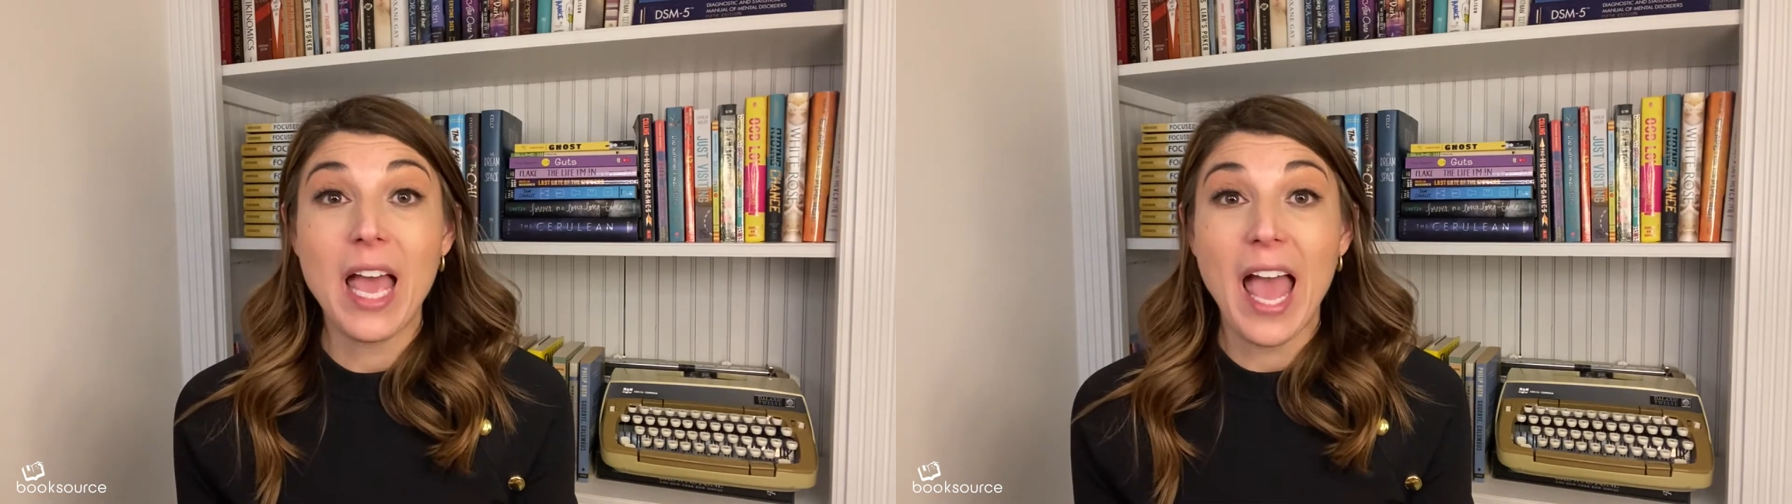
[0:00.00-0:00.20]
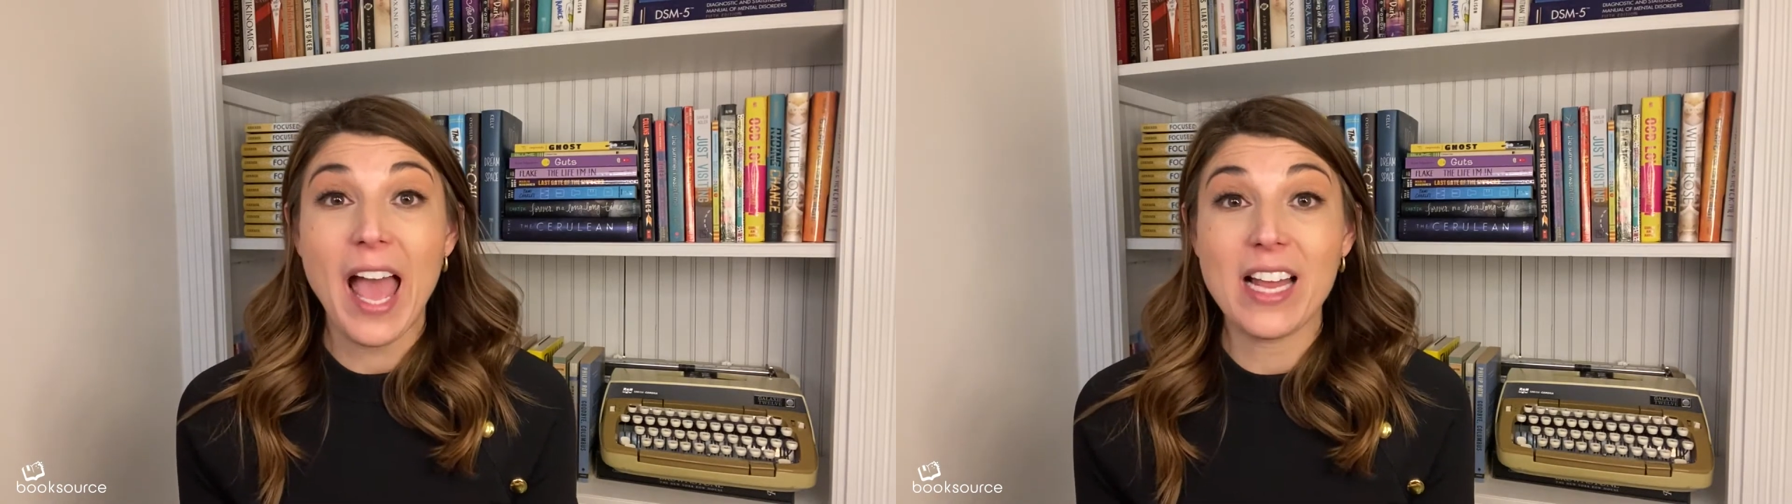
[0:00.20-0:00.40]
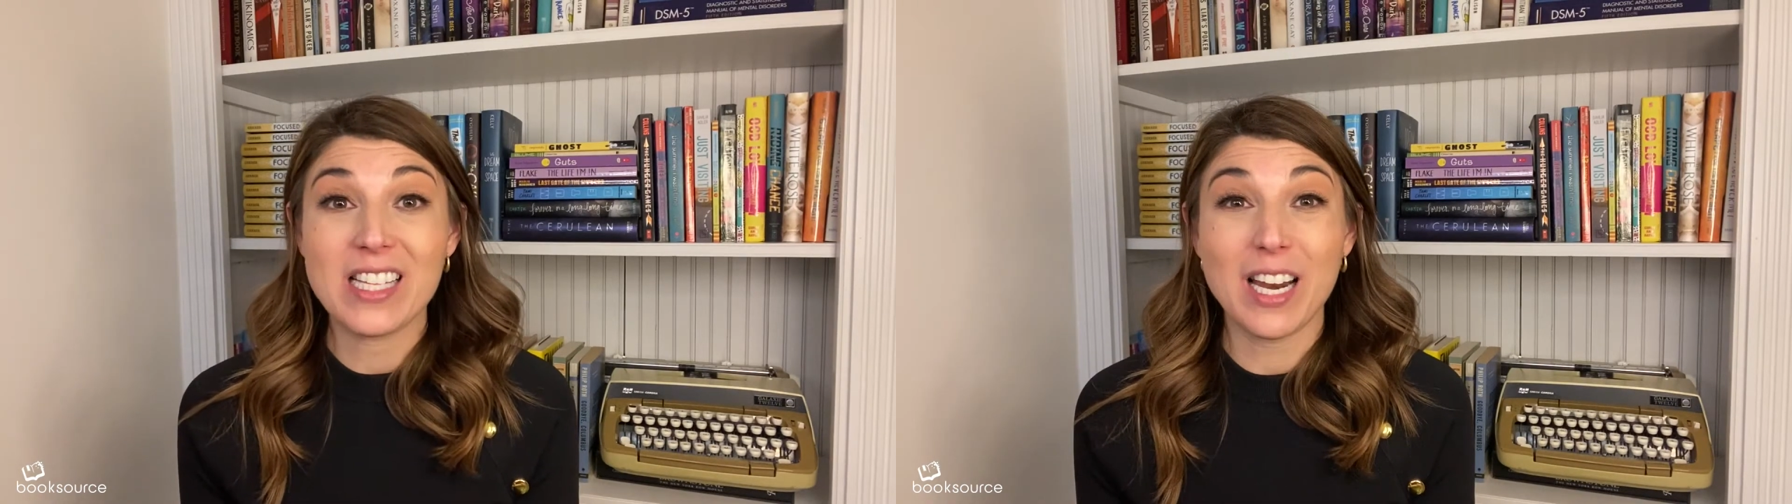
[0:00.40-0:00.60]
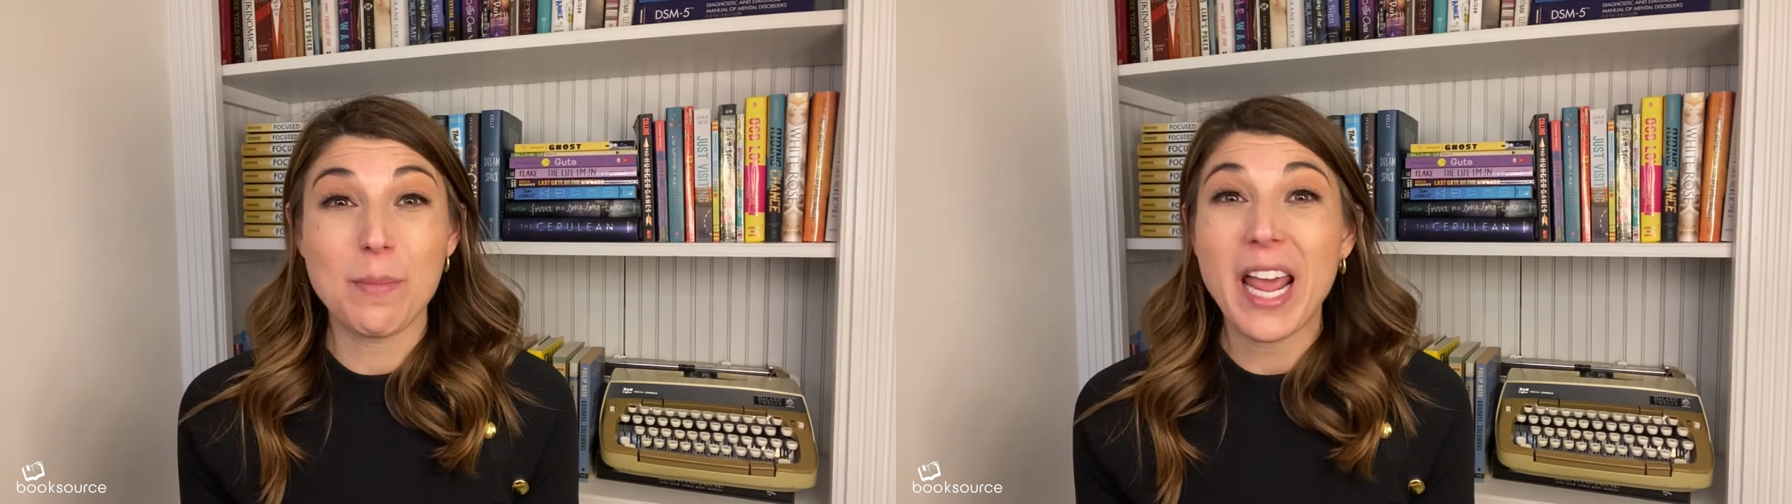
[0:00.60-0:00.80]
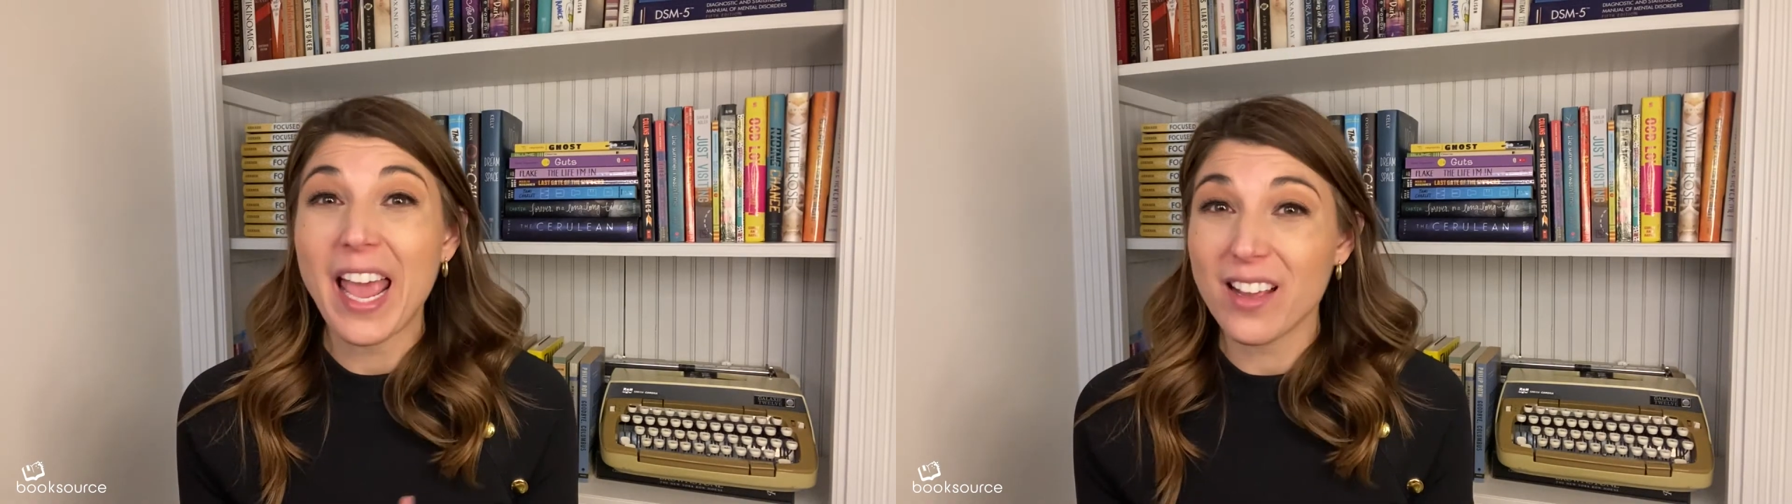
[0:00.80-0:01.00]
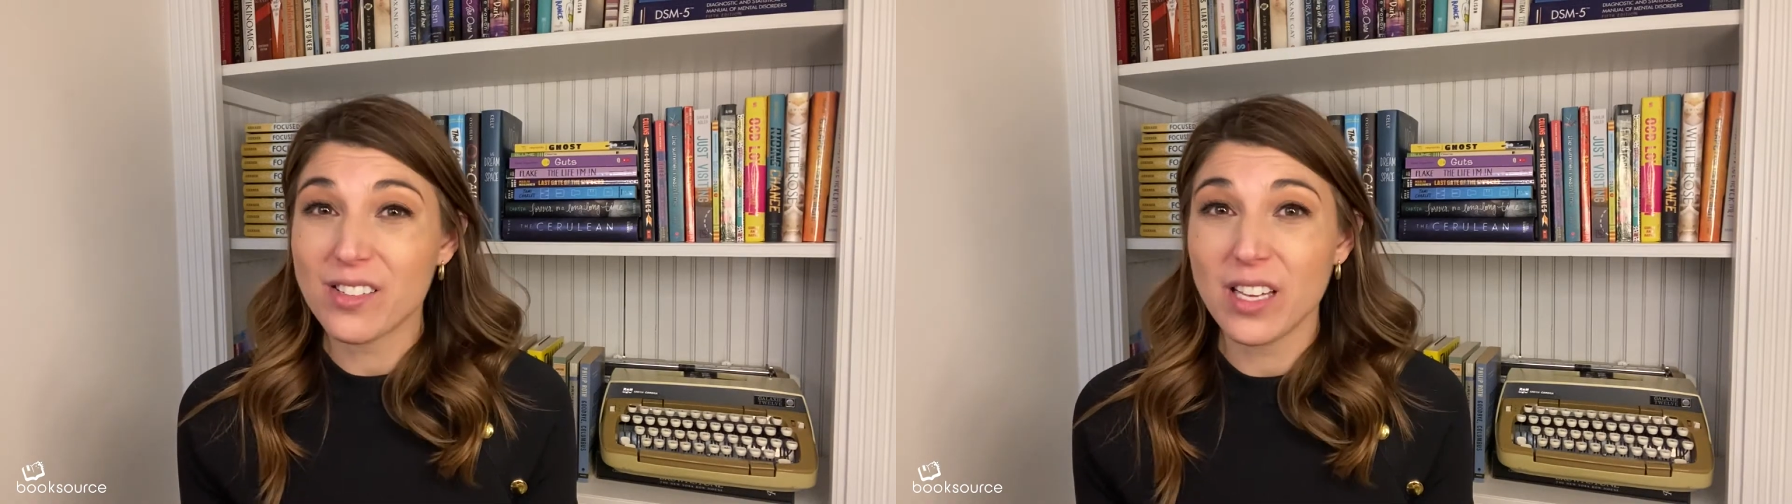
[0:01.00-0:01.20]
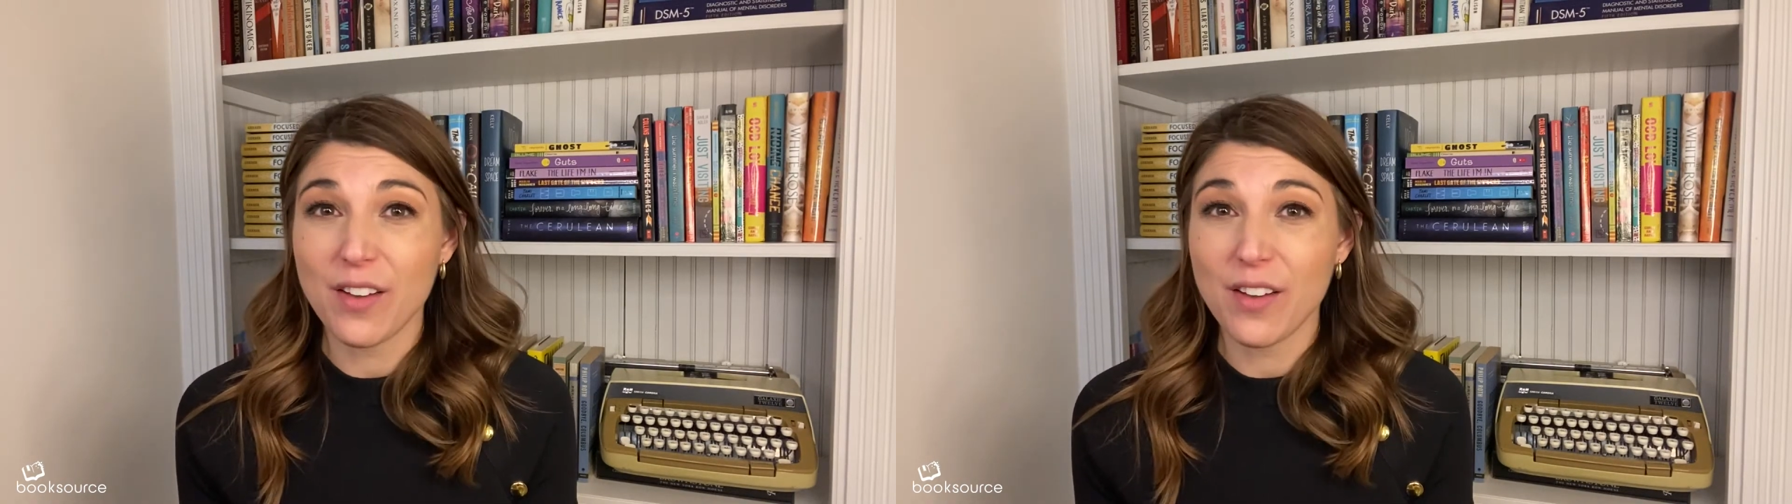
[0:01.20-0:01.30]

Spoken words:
and that I'd been handling